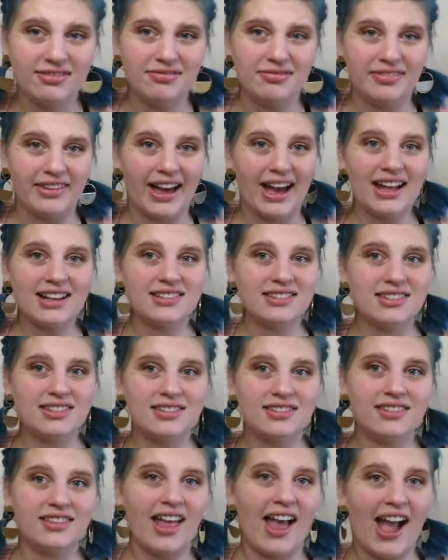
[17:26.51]

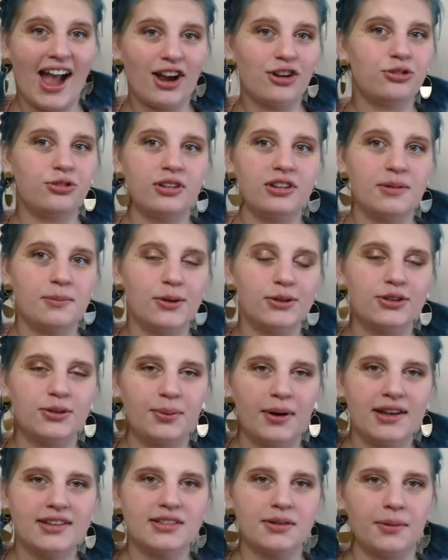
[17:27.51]
that's actually the most
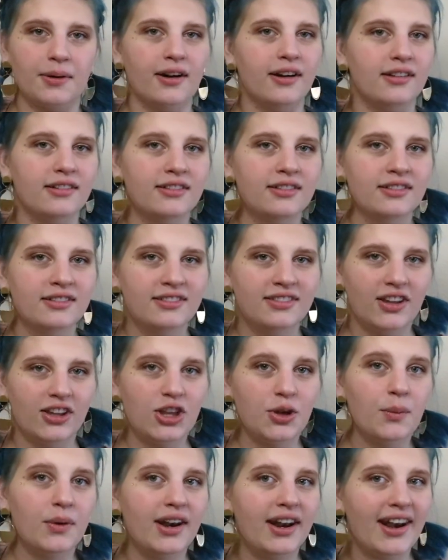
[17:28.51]
surprising part, that
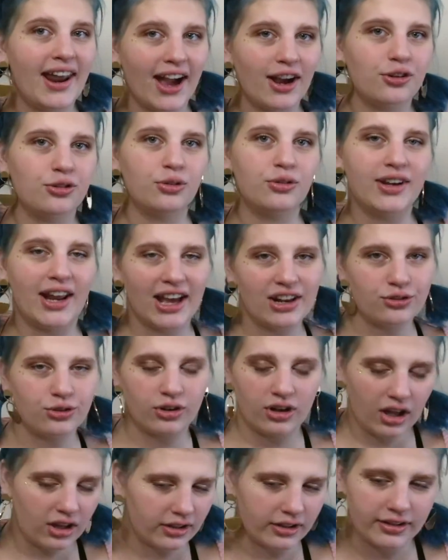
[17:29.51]
you went an actual
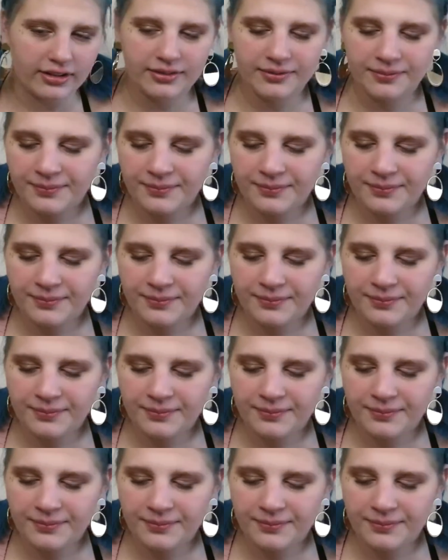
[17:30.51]
natural color.